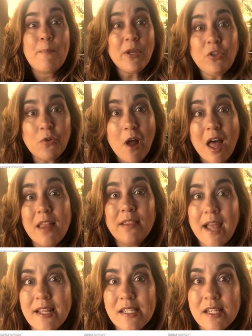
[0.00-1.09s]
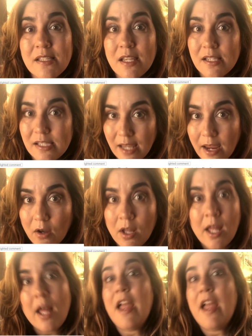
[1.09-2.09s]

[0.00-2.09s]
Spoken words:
Builderall license sale?